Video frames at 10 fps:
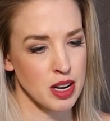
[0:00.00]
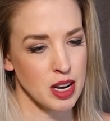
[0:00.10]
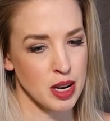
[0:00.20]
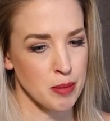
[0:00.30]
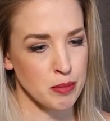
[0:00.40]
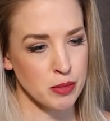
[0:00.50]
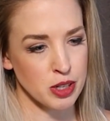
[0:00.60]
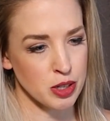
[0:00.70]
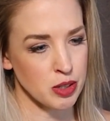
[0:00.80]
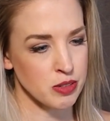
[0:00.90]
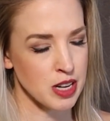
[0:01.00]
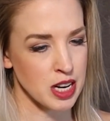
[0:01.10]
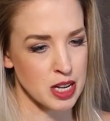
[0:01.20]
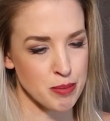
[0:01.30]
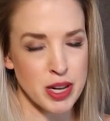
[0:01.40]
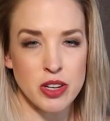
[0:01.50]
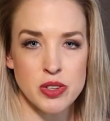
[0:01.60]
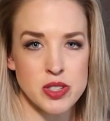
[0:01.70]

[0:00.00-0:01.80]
little tiny medical